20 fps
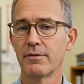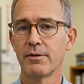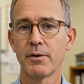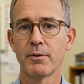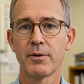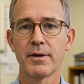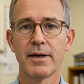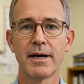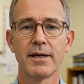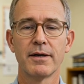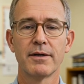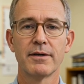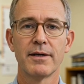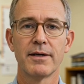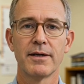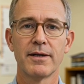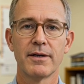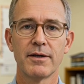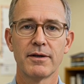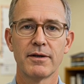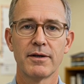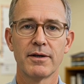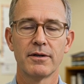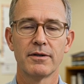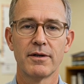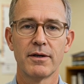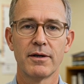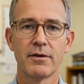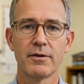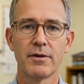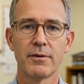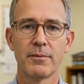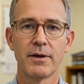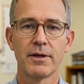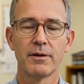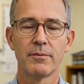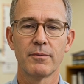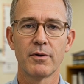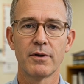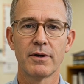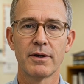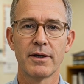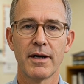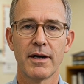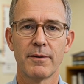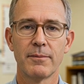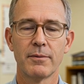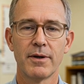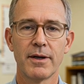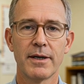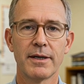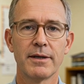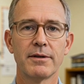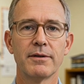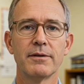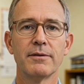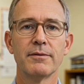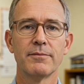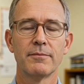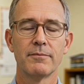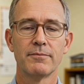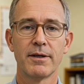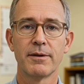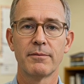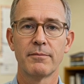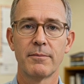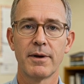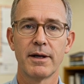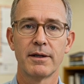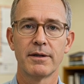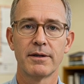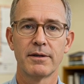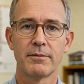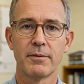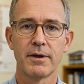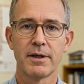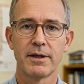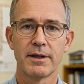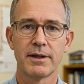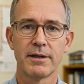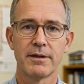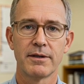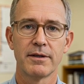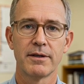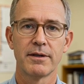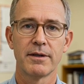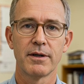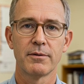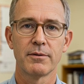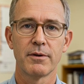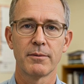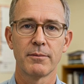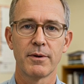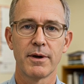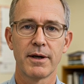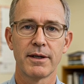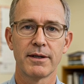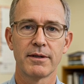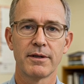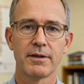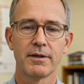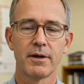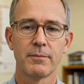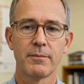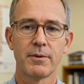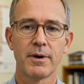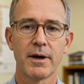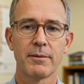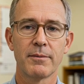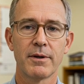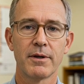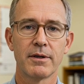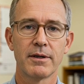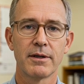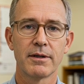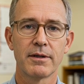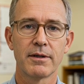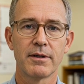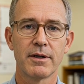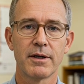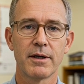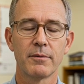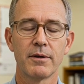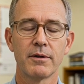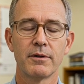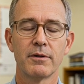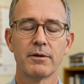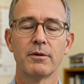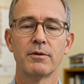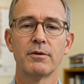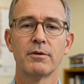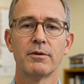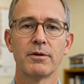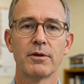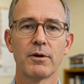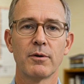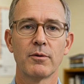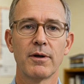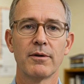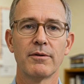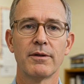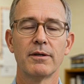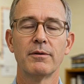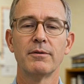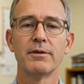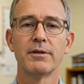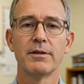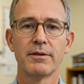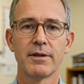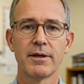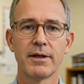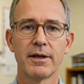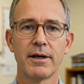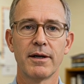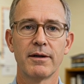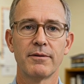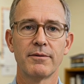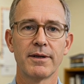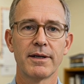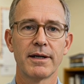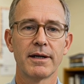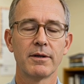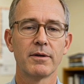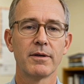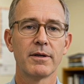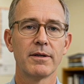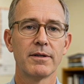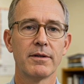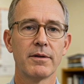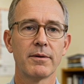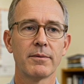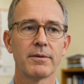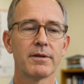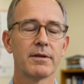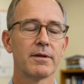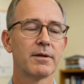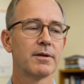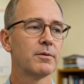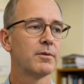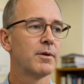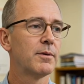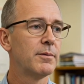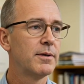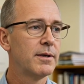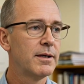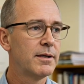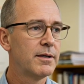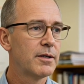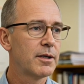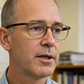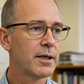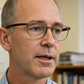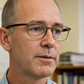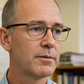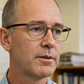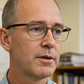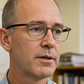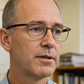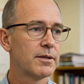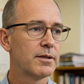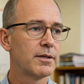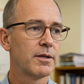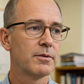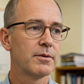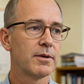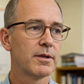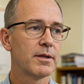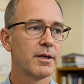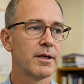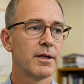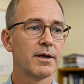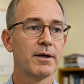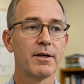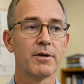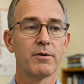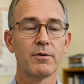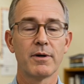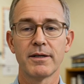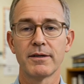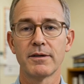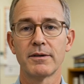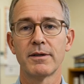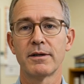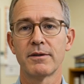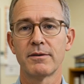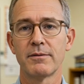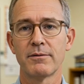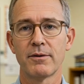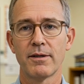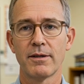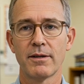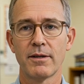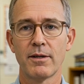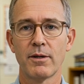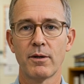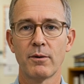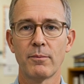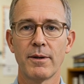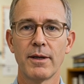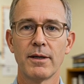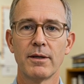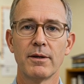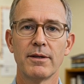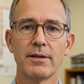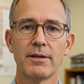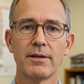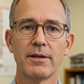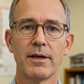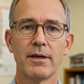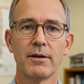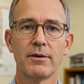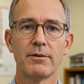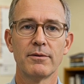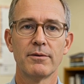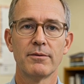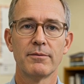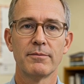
The reality is considerably more complex. In modern markets, silver prices are primarily determined through derivatives, financial instruments that represent claims on silver rather than physical metal itself.